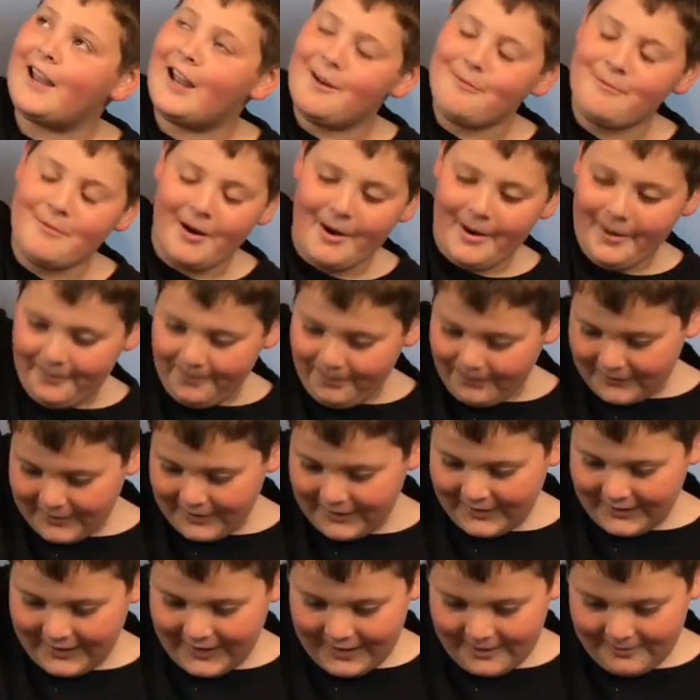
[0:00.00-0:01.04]
came up,
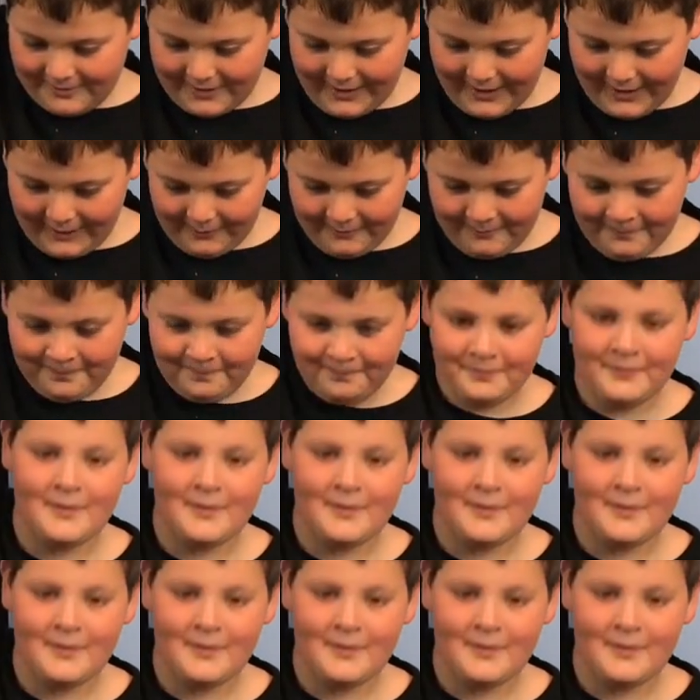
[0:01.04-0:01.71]
and it came down,